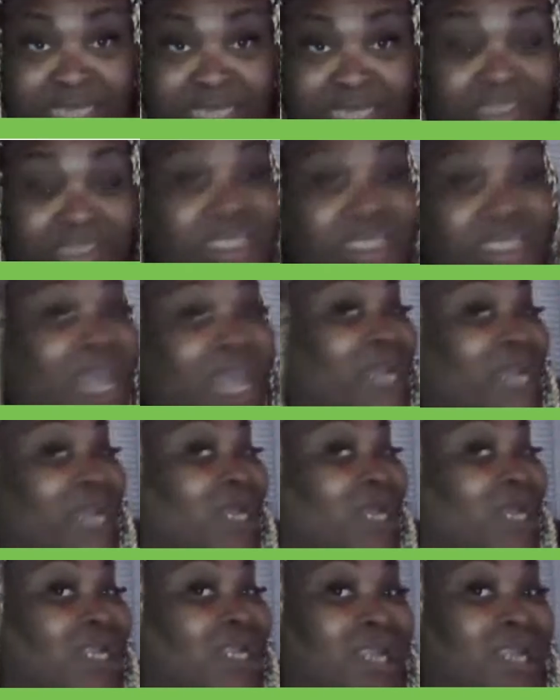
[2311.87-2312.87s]
She had a
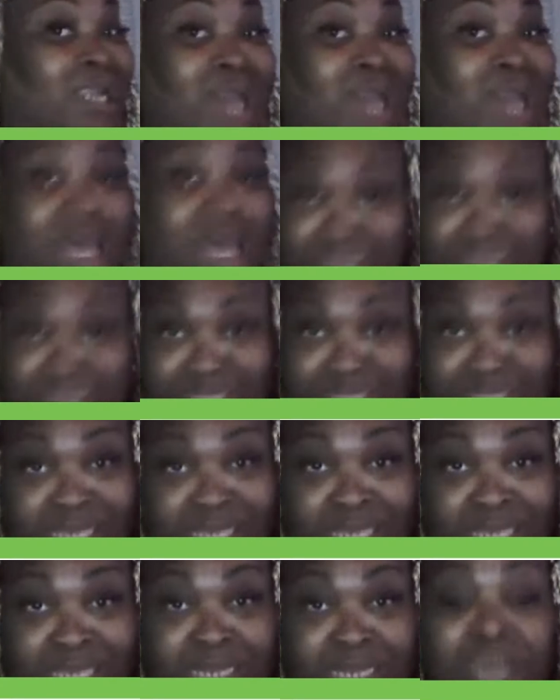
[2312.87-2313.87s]
lot to say.
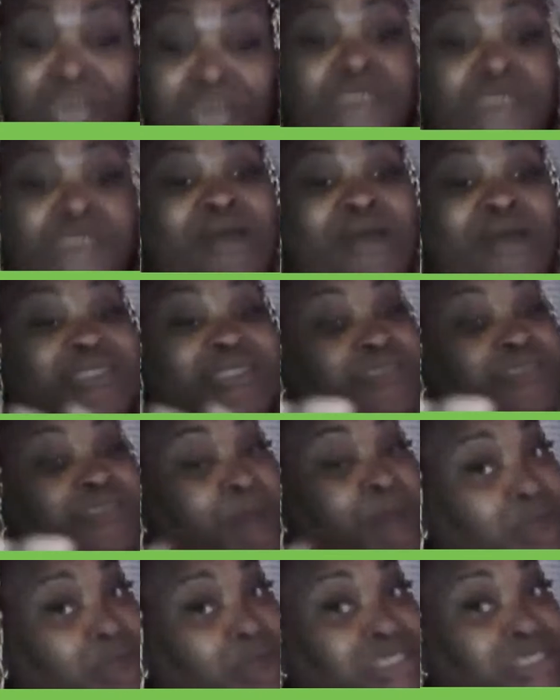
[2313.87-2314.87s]
So I just
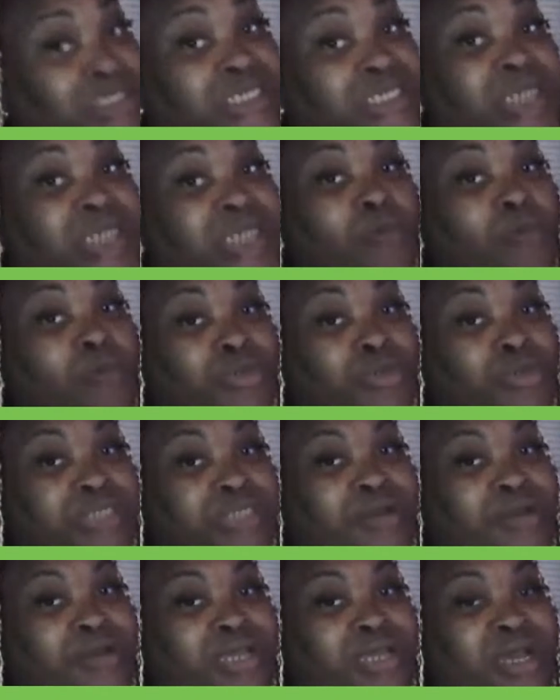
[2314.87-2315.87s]
paused it because I wanted y'all to
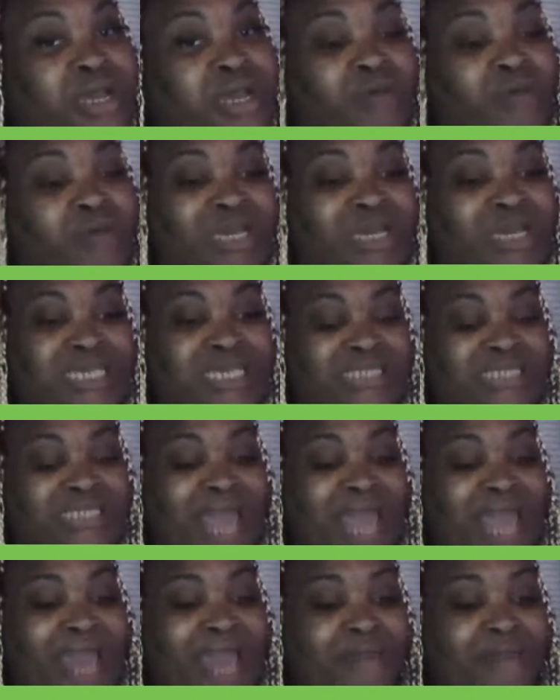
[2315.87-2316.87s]
hear. Well, he
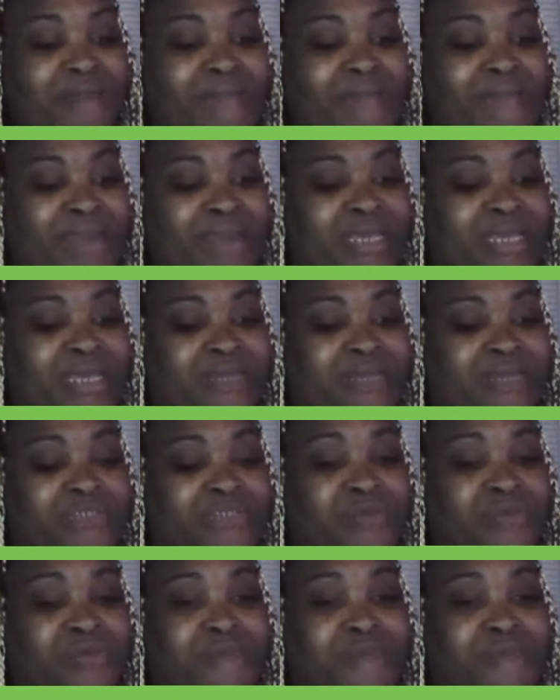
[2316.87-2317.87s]
slid in my DM too.
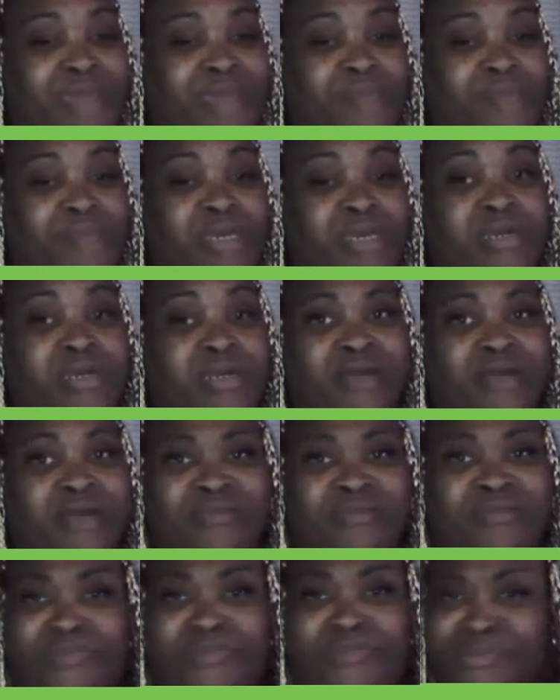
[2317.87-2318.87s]
It make me
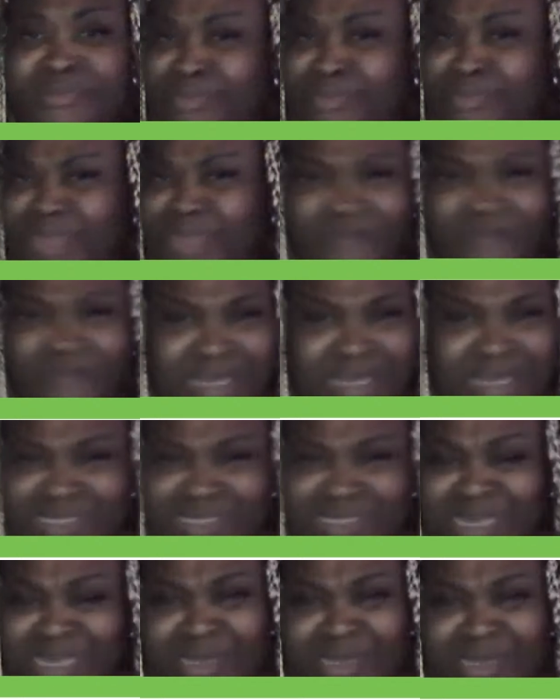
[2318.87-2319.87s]
uncomfortable. If he ain't
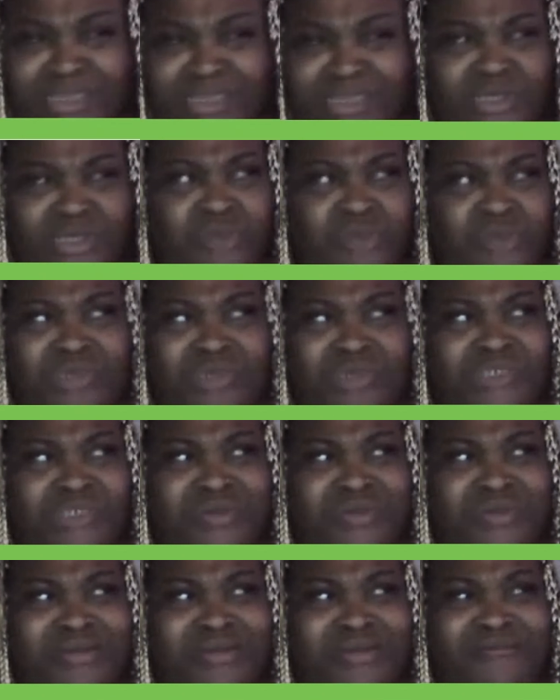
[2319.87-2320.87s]
saying nothing to you, what you
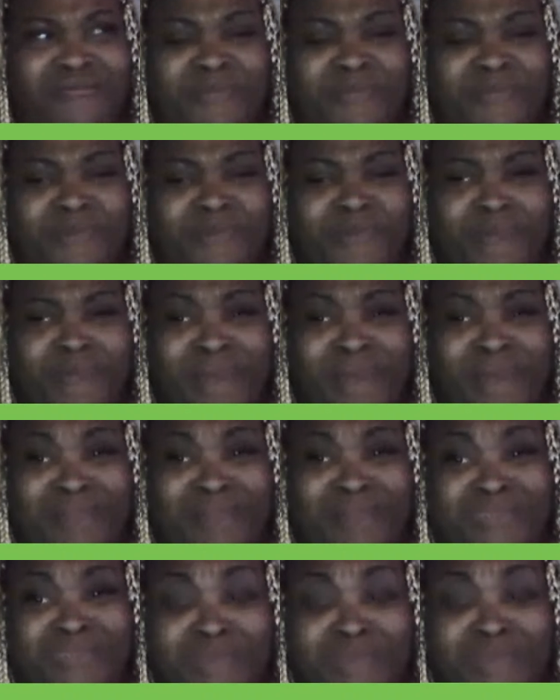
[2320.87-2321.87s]
uncomfortable about him
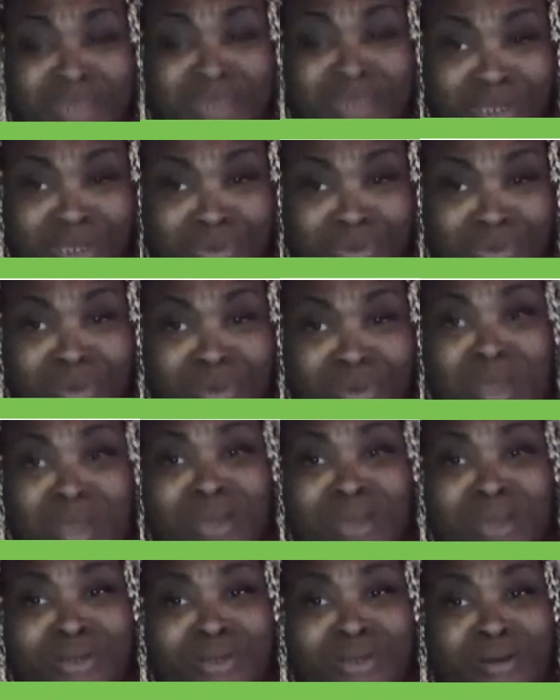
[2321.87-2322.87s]
speaking to you?
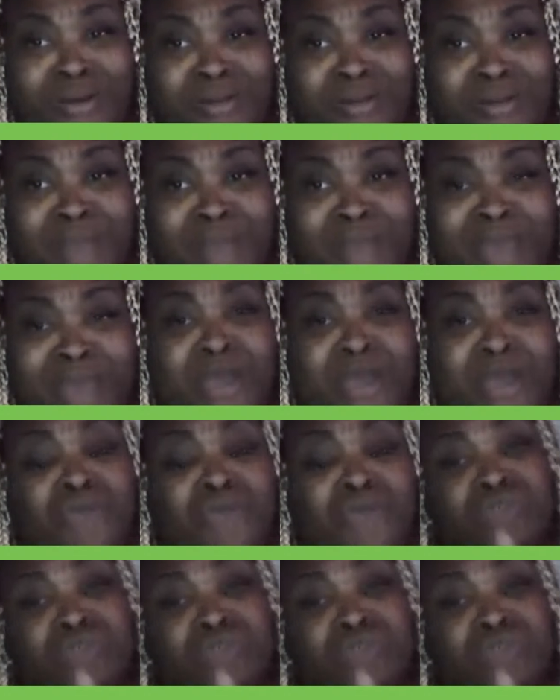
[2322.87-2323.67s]
Girl, bye. You